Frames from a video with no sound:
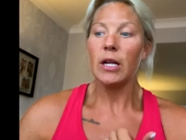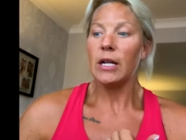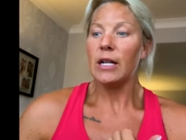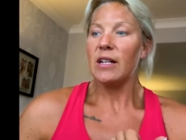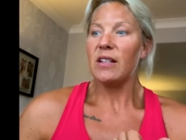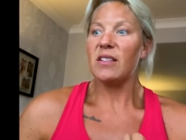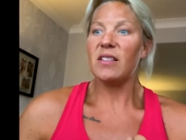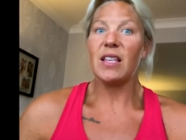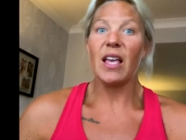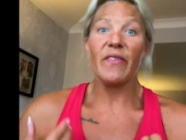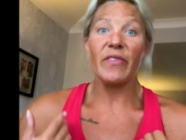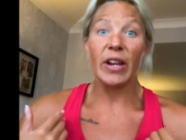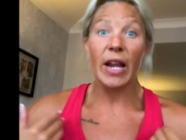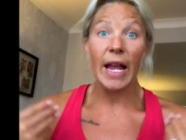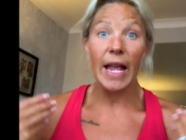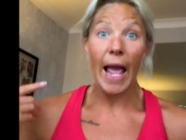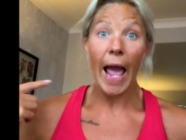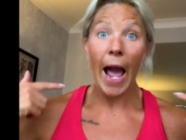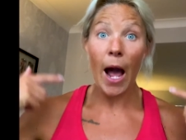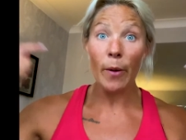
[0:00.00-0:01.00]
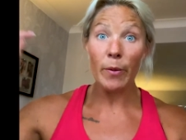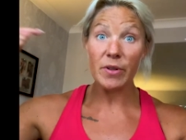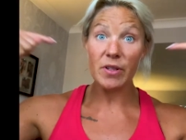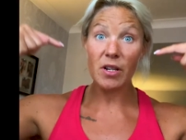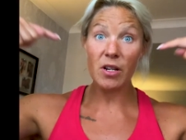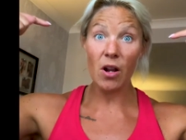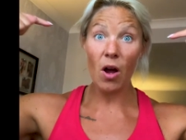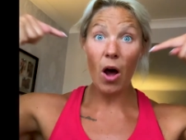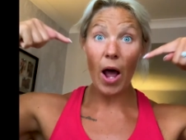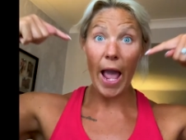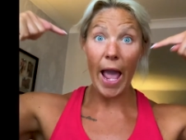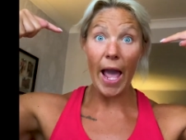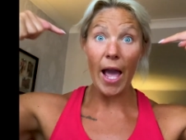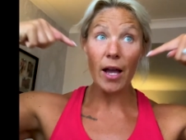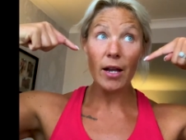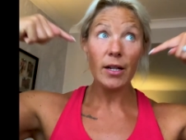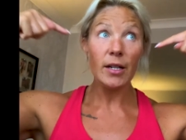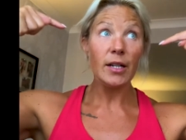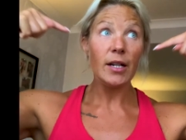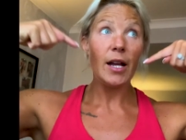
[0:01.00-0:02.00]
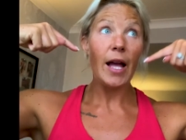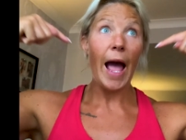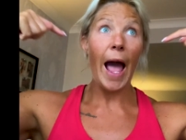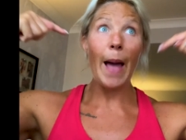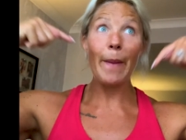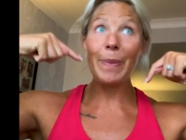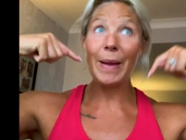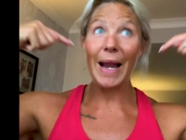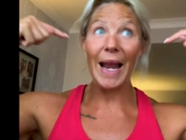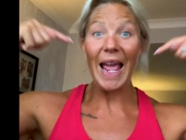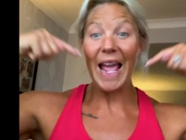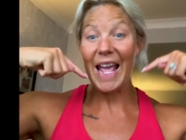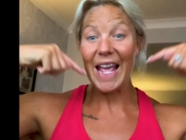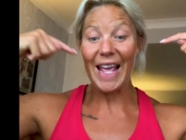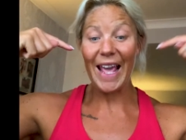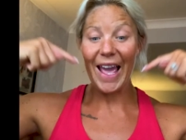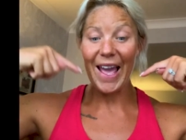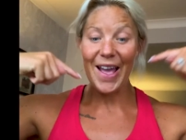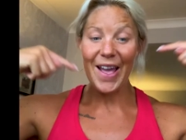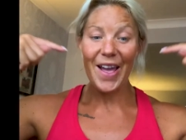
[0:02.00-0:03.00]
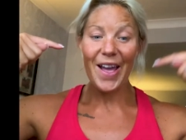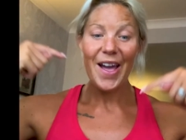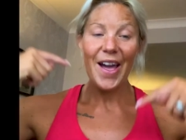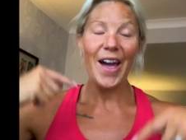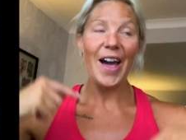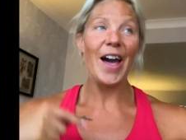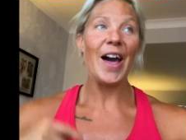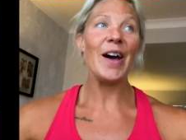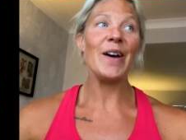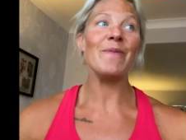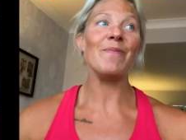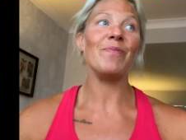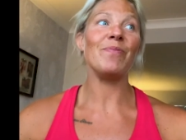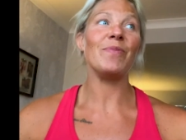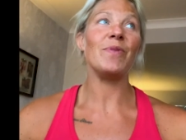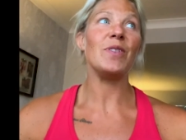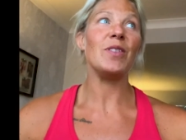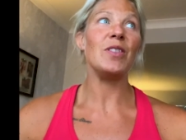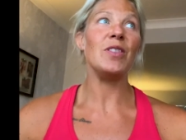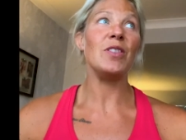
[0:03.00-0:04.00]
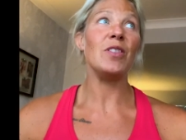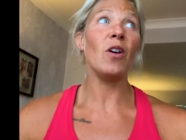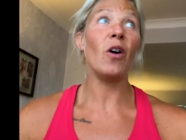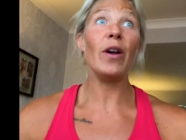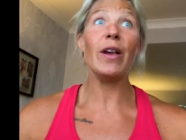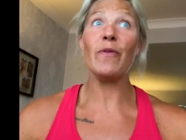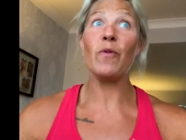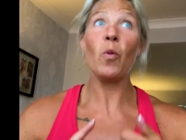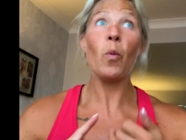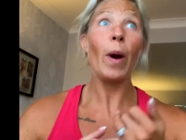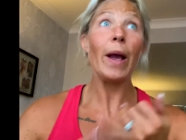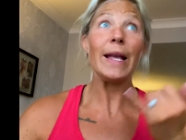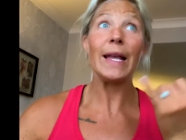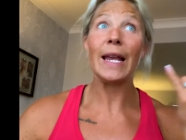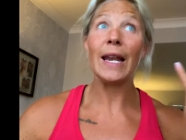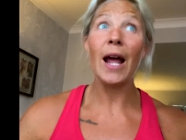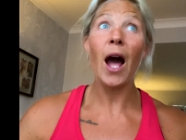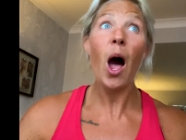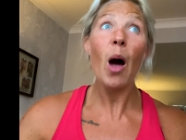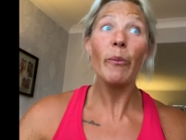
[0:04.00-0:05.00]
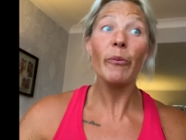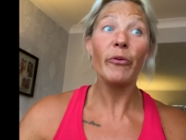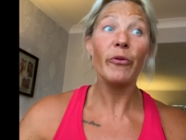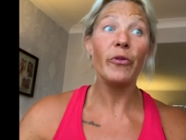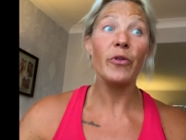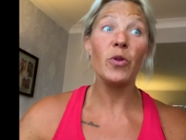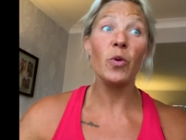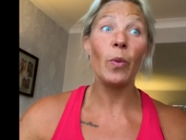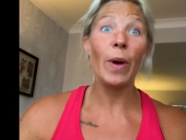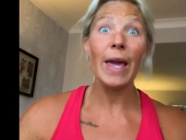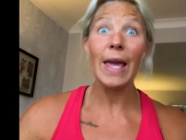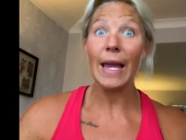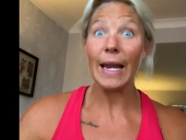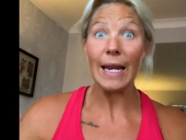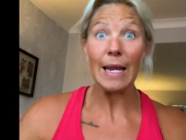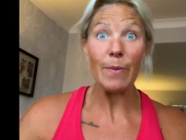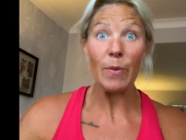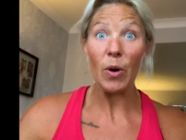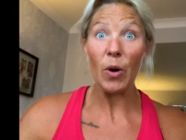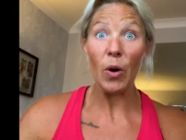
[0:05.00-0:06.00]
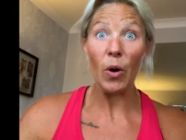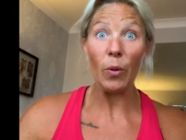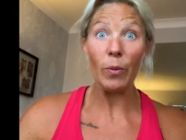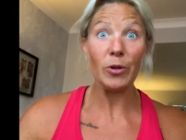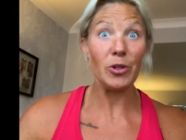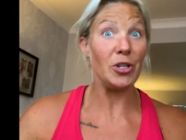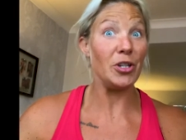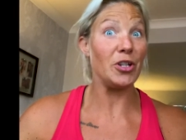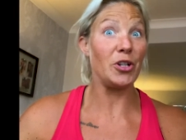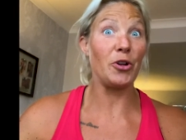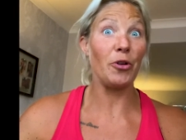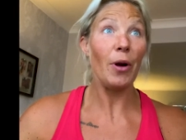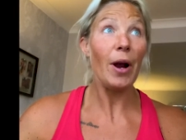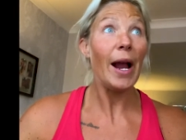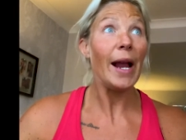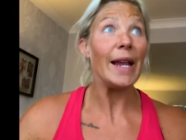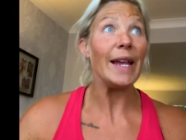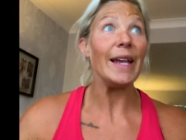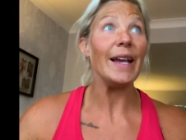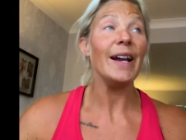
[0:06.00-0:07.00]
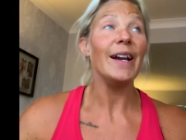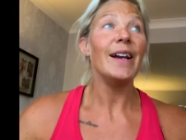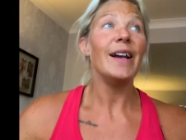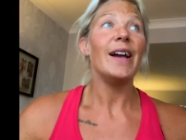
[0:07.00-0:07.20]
7-8 hours a night, happily. Not even waking up for the wee anymore, which is great.